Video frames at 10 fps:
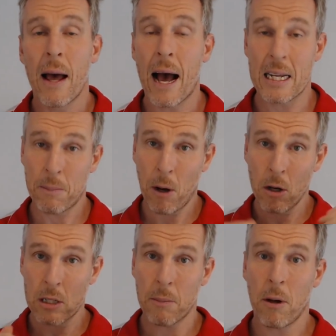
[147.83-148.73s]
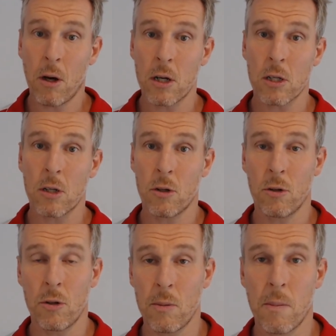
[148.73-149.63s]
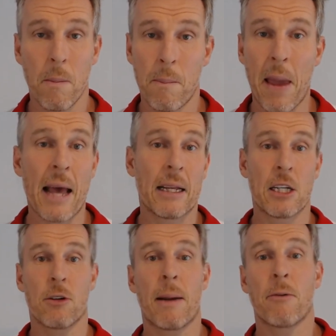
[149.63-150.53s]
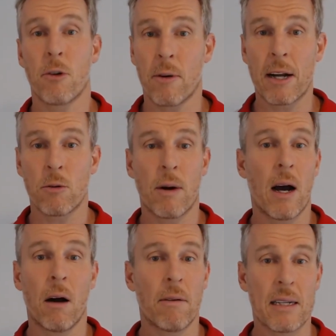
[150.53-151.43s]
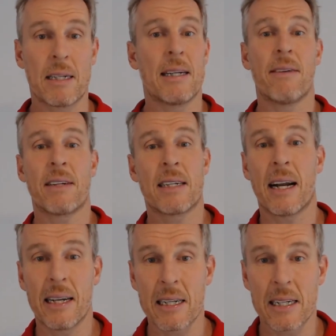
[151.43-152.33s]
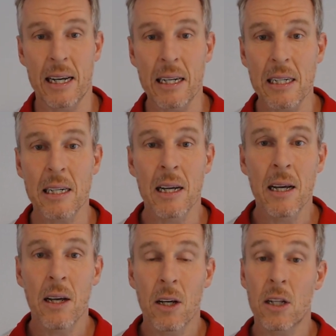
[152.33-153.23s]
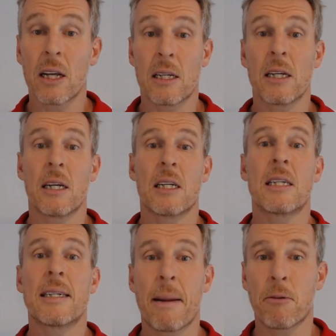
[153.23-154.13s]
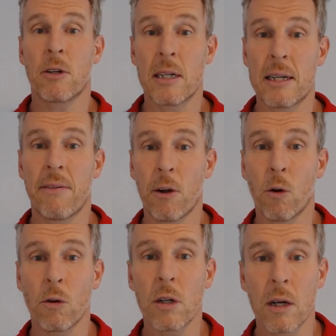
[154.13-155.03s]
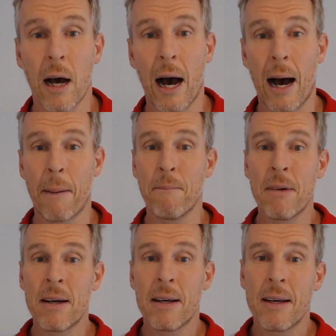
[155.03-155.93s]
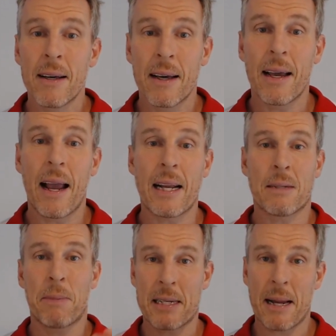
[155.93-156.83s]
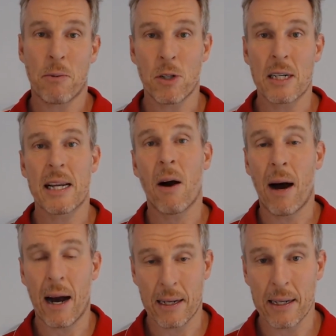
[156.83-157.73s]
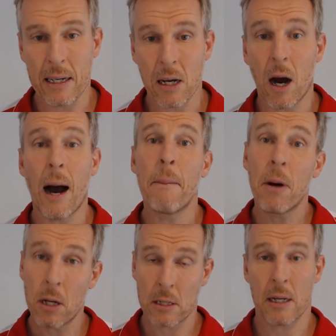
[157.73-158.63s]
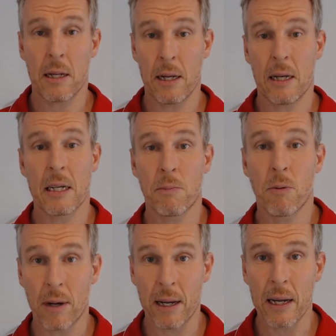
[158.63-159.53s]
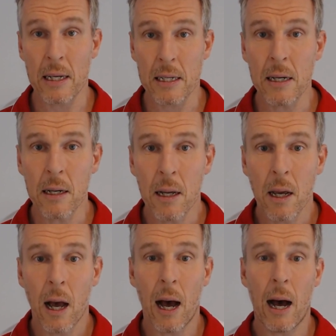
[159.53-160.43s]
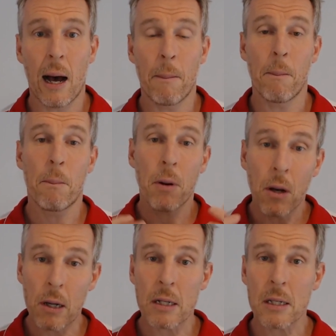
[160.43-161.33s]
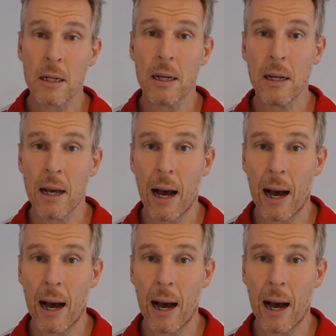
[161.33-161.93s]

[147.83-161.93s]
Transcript: as opposed to the person who barely scrapes through grade 12, has never studied since, thinks it's exceptionally difficult. It's perception as to how hard it is. I personally think it's pretty easy. And the